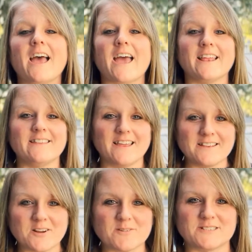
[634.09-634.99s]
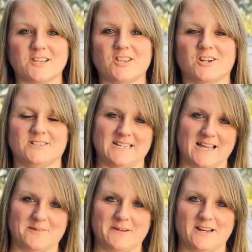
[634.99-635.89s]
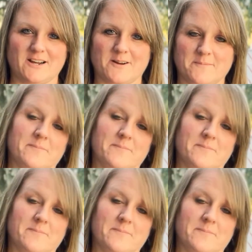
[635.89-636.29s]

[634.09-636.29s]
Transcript: And then there was a third salamander